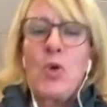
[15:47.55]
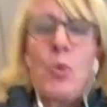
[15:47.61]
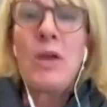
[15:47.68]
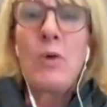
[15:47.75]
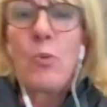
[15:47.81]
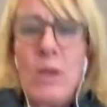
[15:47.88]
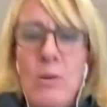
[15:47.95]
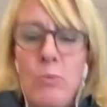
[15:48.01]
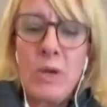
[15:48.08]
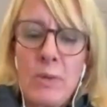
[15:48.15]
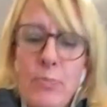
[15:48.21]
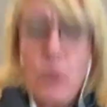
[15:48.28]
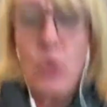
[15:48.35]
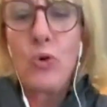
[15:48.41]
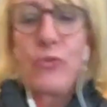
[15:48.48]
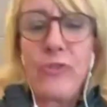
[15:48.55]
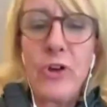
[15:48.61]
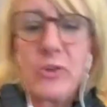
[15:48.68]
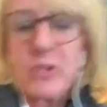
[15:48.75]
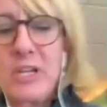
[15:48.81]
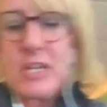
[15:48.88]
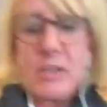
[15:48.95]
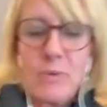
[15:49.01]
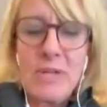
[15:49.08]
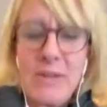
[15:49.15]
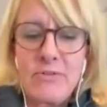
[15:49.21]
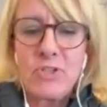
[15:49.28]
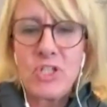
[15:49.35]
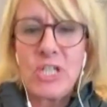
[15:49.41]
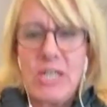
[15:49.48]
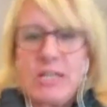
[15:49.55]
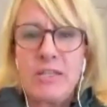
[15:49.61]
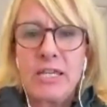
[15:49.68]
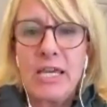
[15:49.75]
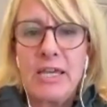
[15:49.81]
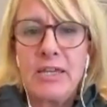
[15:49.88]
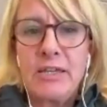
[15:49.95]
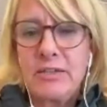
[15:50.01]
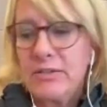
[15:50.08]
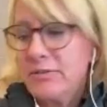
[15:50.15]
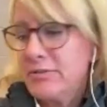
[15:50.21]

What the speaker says: We're poor folk here. We have to share the cake.